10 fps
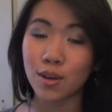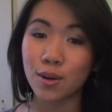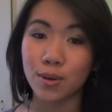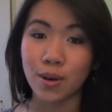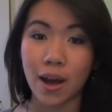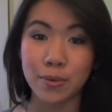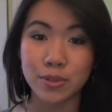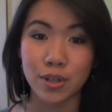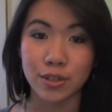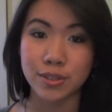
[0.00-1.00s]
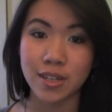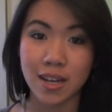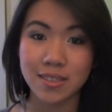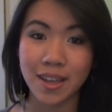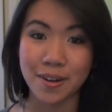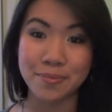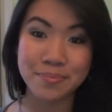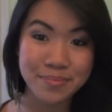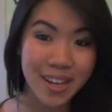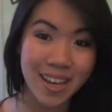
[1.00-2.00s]
So I will talk to you guys later.
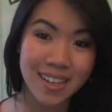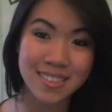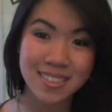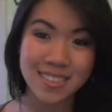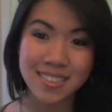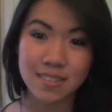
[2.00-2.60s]
Bye guys.